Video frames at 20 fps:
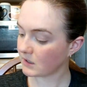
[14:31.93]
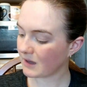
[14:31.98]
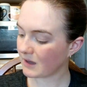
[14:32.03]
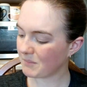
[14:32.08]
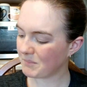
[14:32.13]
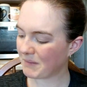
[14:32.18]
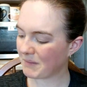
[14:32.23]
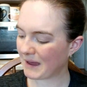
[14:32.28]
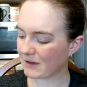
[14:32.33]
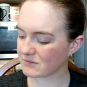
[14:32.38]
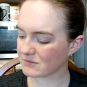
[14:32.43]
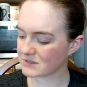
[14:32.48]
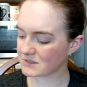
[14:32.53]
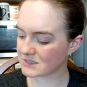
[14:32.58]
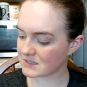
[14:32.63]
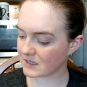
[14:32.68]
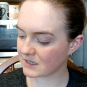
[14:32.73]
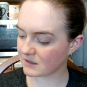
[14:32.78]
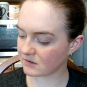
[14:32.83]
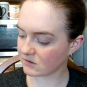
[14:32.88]
about
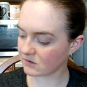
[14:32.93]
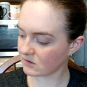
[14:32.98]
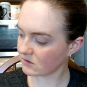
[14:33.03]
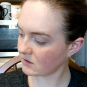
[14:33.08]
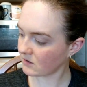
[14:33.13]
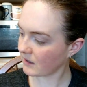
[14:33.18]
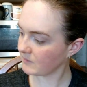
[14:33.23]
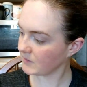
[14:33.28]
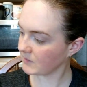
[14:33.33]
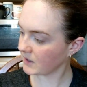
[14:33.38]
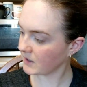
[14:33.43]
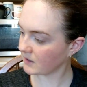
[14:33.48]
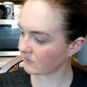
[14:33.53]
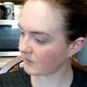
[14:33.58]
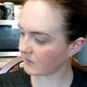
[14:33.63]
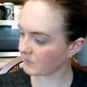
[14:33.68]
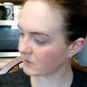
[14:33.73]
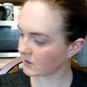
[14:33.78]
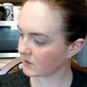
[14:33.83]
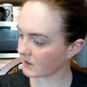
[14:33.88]
standard. I mean,
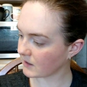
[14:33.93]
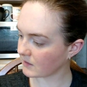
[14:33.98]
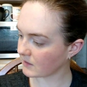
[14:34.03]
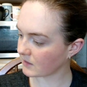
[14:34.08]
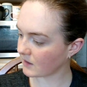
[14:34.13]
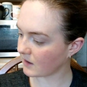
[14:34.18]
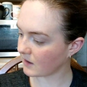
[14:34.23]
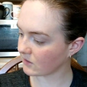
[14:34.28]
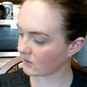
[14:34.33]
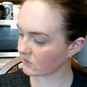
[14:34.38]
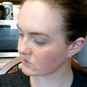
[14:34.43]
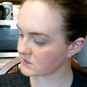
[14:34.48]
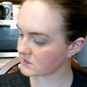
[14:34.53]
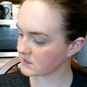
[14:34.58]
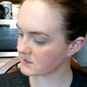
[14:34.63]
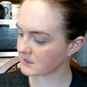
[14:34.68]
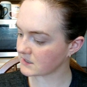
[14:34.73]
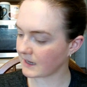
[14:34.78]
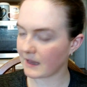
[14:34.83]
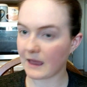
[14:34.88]
if I'm looking at the other
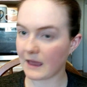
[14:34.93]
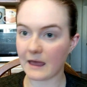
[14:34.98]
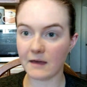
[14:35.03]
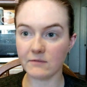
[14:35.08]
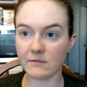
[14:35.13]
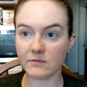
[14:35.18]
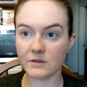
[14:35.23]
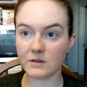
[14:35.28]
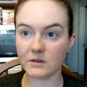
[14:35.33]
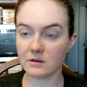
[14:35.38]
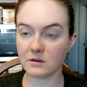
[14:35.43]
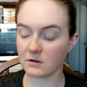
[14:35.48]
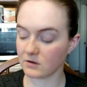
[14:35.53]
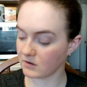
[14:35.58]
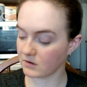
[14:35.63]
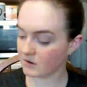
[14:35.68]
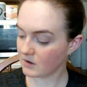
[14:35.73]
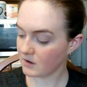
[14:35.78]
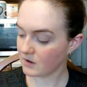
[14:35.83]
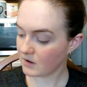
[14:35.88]
seeds I have
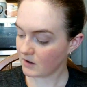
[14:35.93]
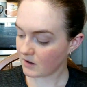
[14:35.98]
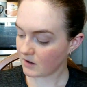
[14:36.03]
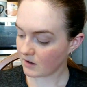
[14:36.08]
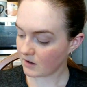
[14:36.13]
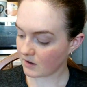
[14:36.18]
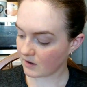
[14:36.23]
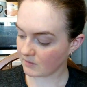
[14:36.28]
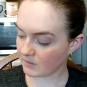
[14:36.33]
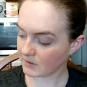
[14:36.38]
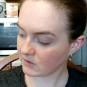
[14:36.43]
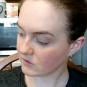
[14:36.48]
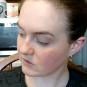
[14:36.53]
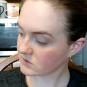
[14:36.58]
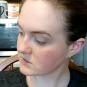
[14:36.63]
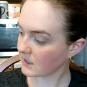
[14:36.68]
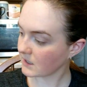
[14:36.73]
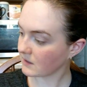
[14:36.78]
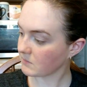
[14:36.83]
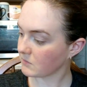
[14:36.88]
here, it
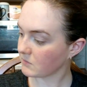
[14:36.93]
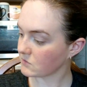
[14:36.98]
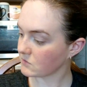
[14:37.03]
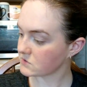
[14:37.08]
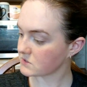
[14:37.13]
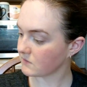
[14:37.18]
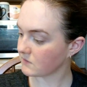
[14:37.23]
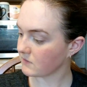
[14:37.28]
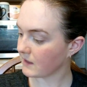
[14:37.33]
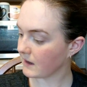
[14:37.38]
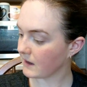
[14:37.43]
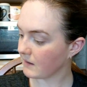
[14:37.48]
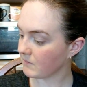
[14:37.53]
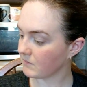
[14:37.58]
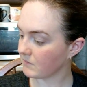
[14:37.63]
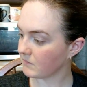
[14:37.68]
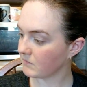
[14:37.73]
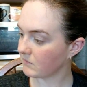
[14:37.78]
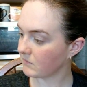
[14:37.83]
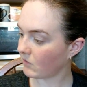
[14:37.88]
looks like most of
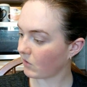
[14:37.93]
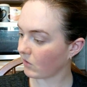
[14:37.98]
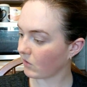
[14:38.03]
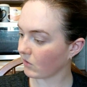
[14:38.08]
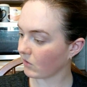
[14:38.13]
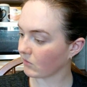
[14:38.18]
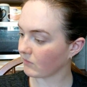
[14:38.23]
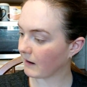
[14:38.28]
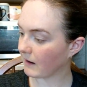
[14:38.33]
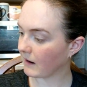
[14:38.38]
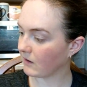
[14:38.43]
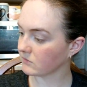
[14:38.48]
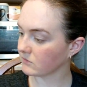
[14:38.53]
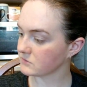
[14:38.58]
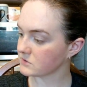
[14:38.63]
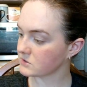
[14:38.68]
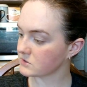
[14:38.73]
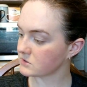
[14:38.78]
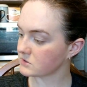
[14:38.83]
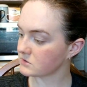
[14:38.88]
them are
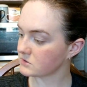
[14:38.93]
around